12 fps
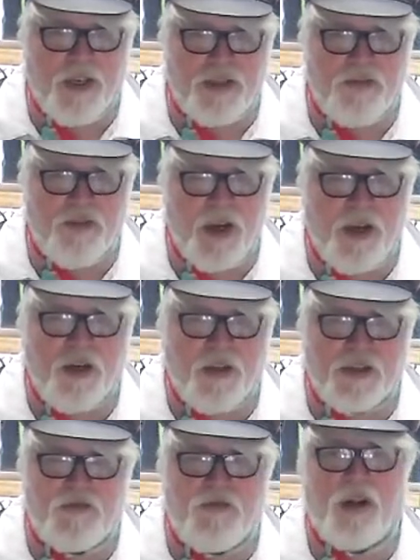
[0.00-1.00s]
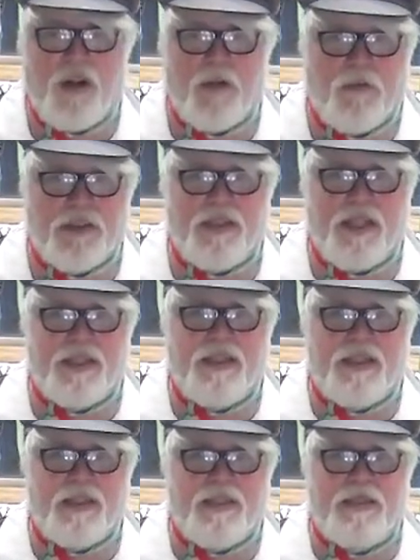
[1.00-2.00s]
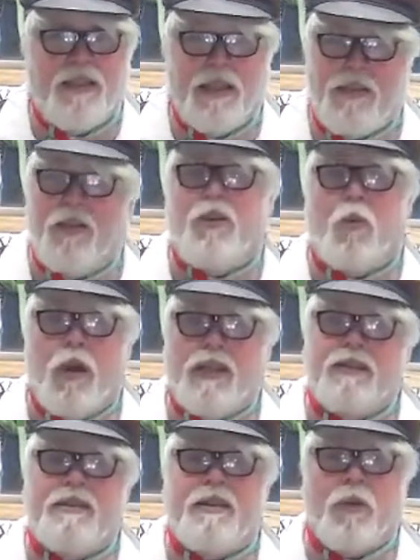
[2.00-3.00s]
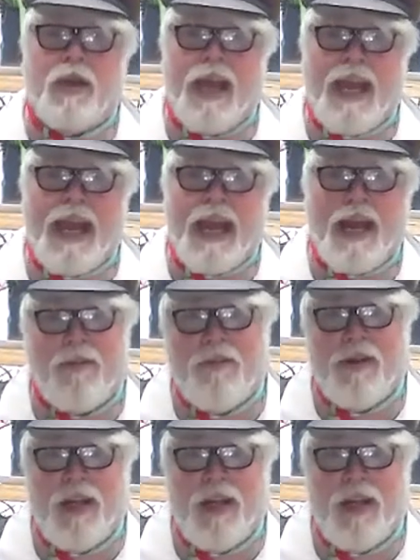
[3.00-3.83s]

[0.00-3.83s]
stronger and stronger resistance to the ones that we have.